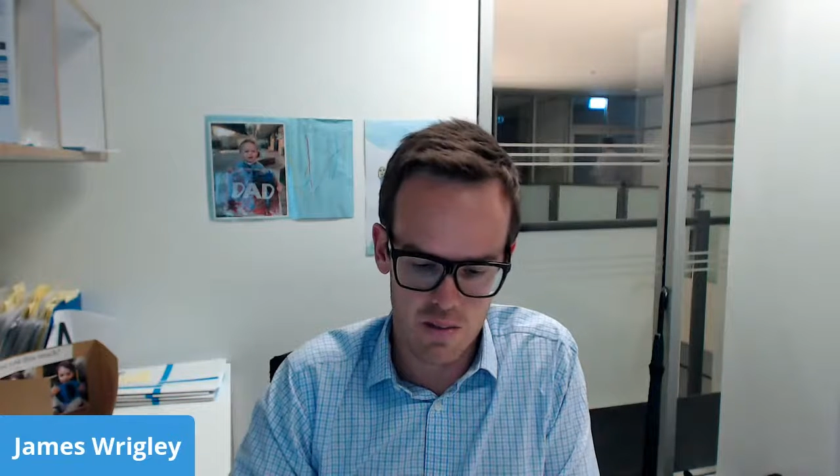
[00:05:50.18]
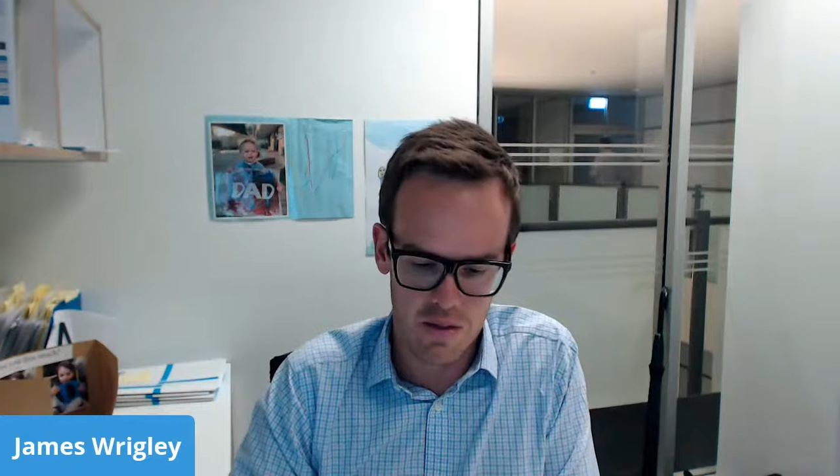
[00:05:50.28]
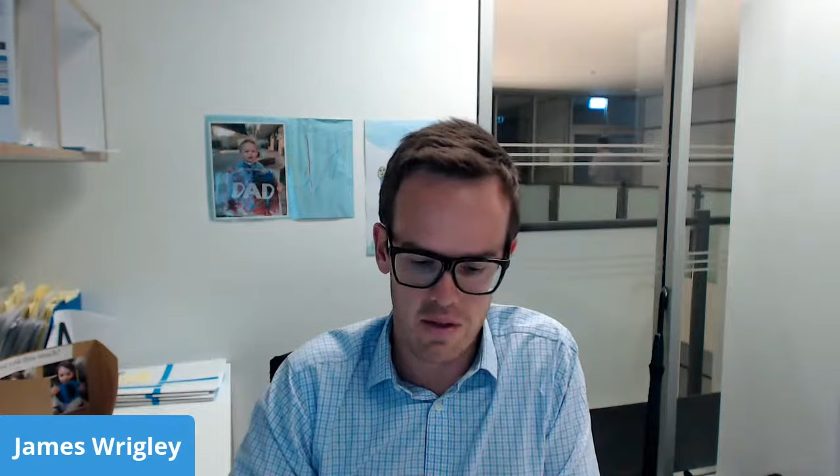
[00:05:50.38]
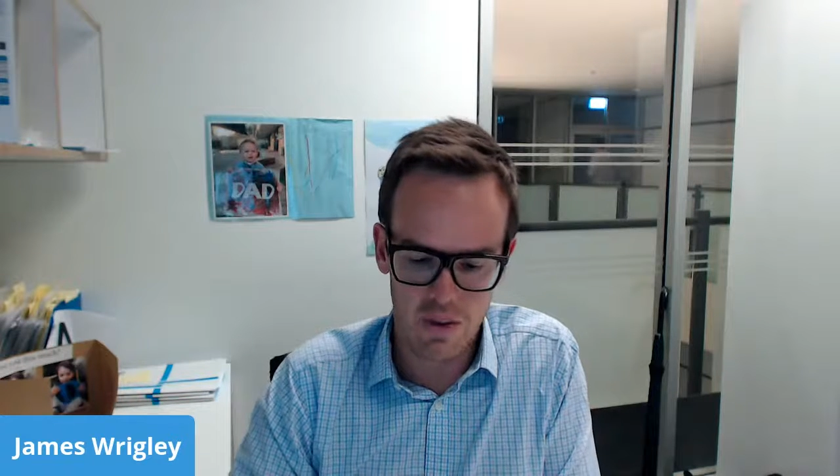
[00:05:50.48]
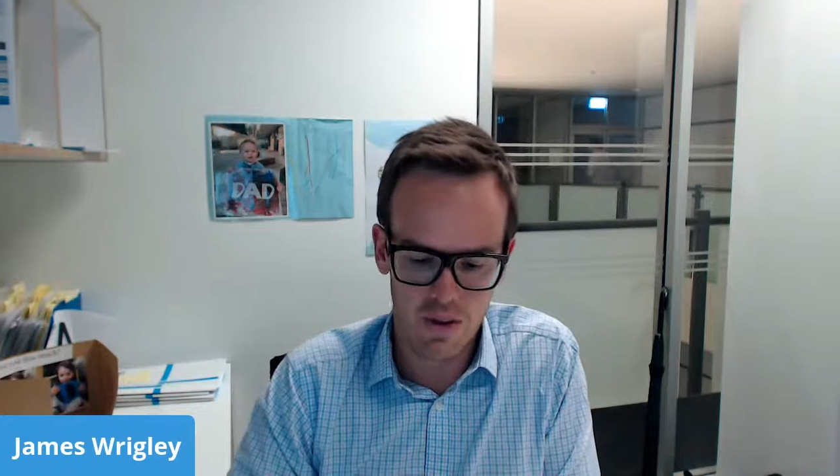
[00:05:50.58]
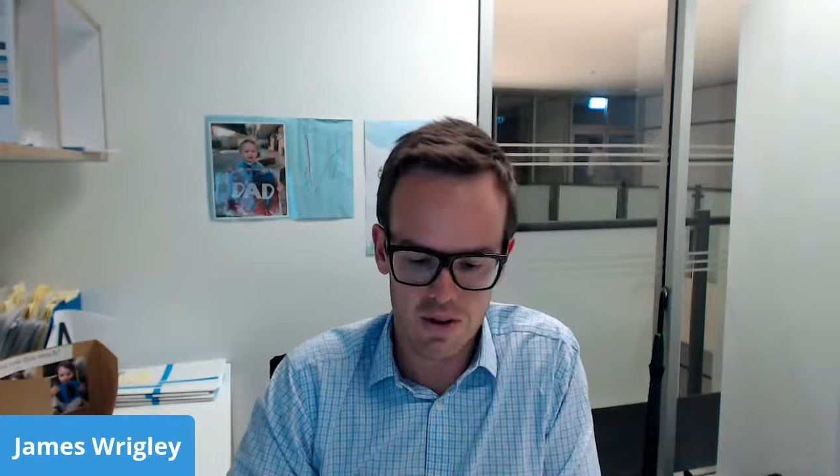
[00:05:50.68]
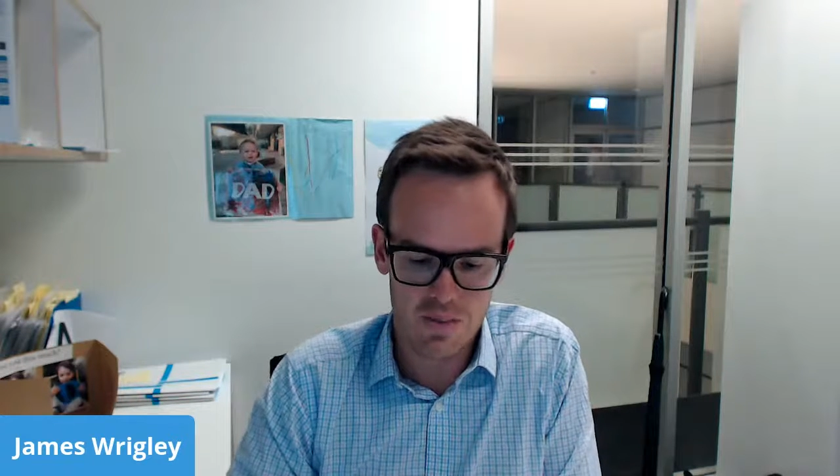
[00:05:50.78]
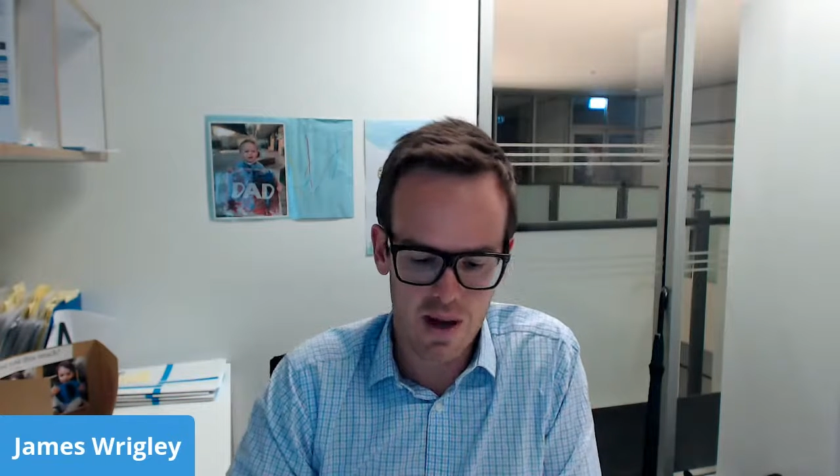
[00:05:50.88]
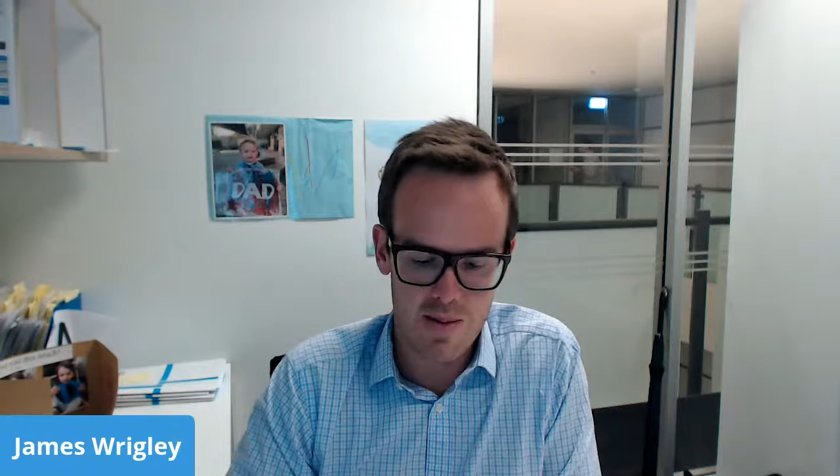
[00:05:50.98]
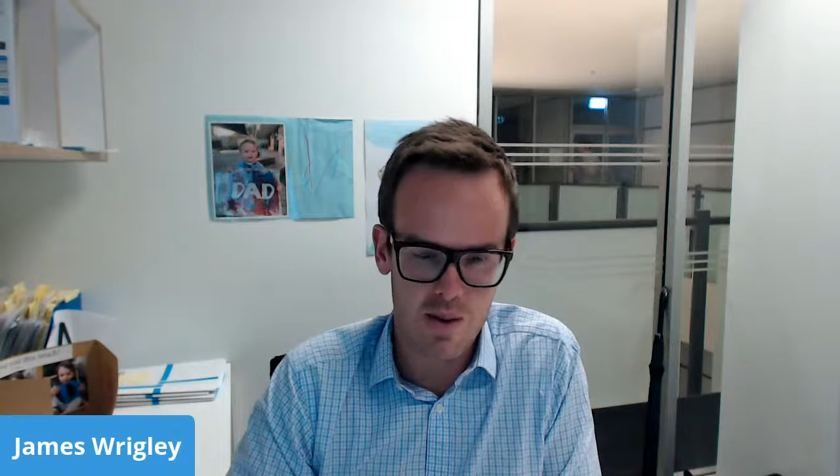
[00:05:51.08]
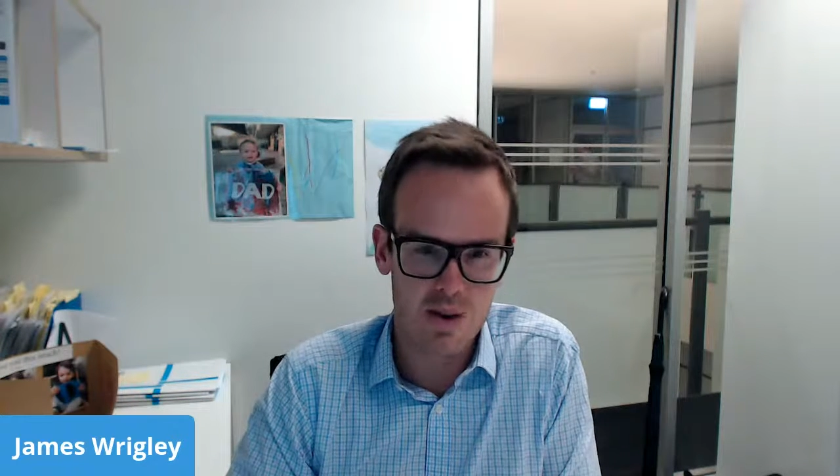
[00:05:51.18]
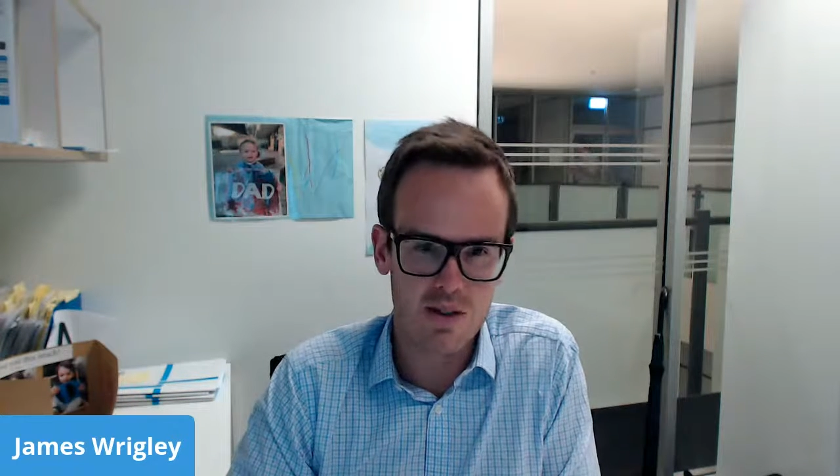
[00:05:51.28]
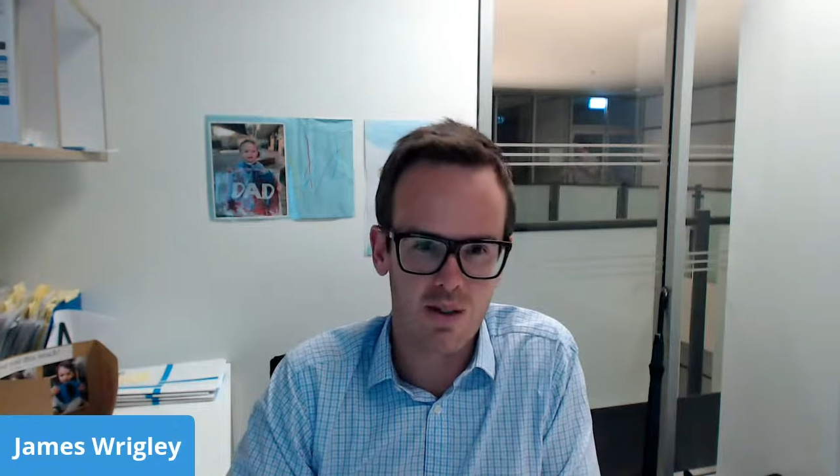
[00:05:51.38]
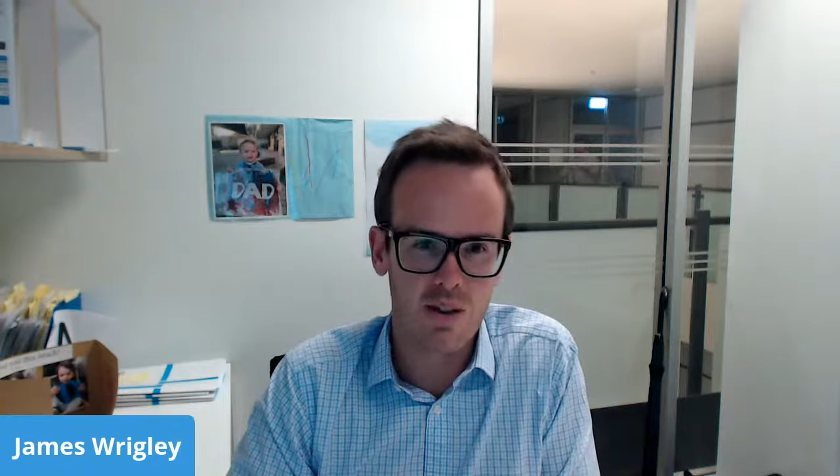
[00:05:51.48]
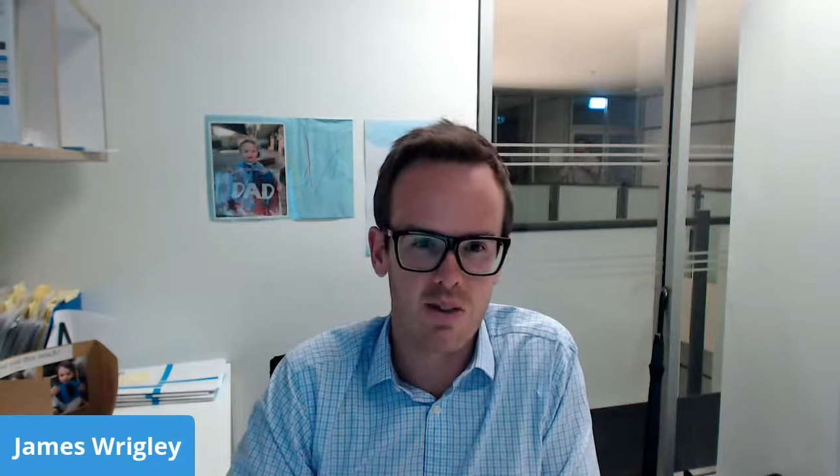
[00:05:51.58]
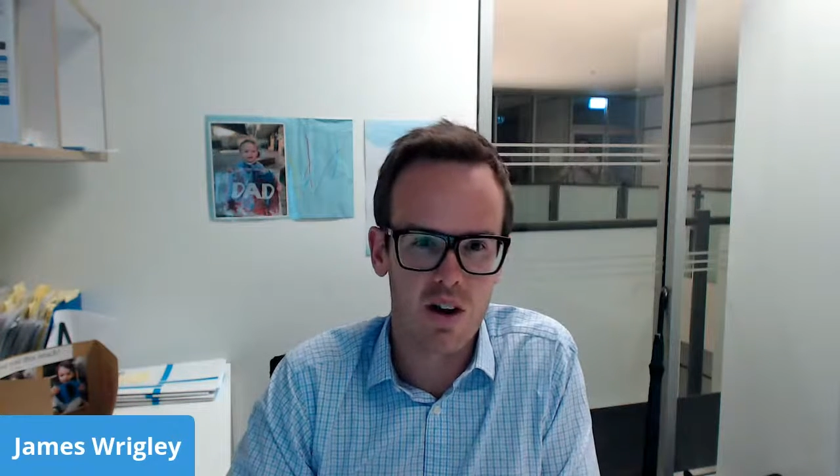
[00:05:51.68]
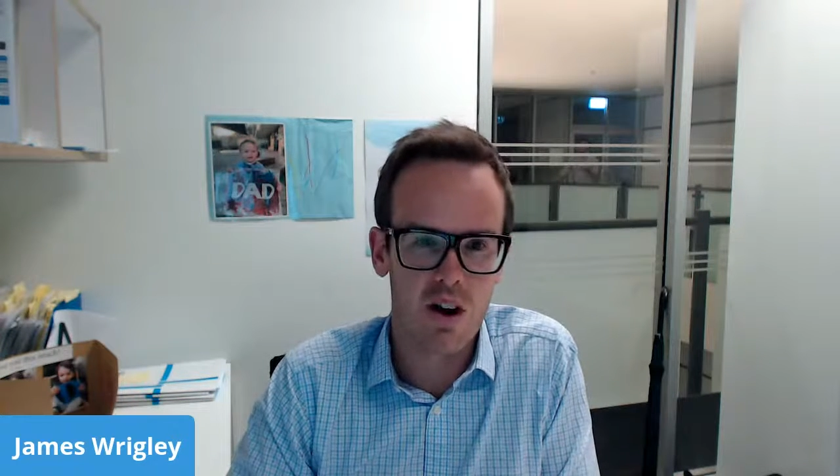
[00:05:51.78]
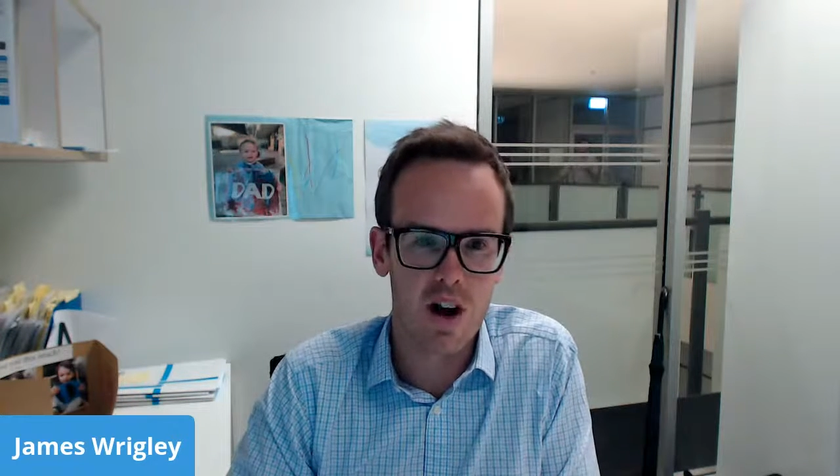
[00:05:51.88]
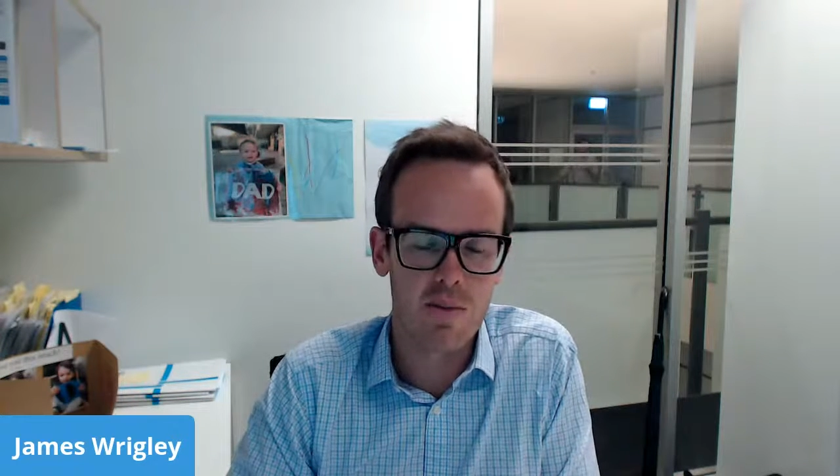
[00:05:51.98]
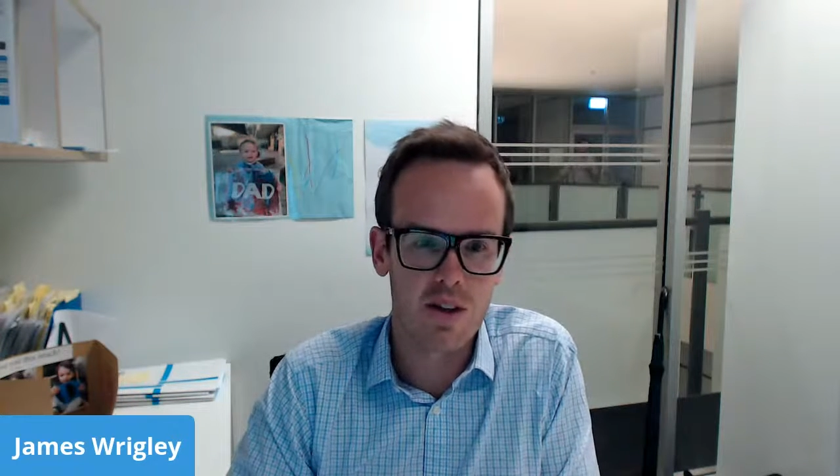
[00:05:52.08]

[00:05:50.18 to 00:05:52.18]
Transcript: thought maybe because of all of the hype